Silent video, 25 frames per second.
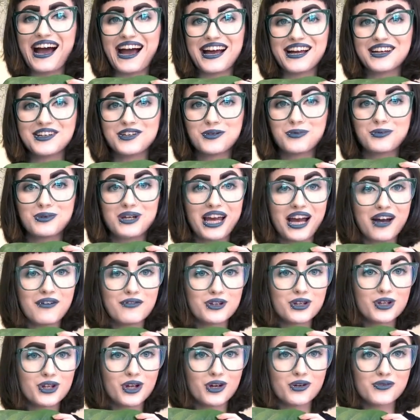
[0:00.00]
and we have
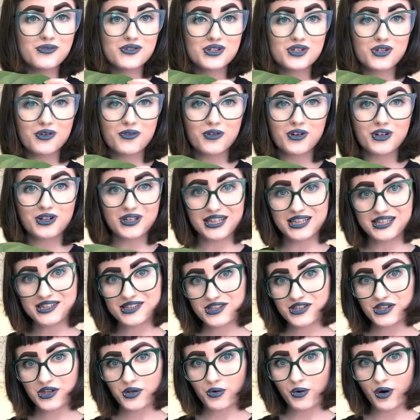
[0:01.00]
a lot of stuff on
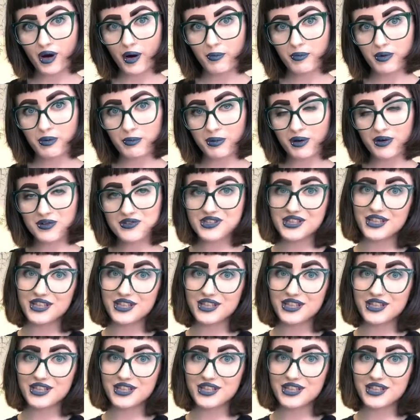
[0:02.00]
Instagram. We post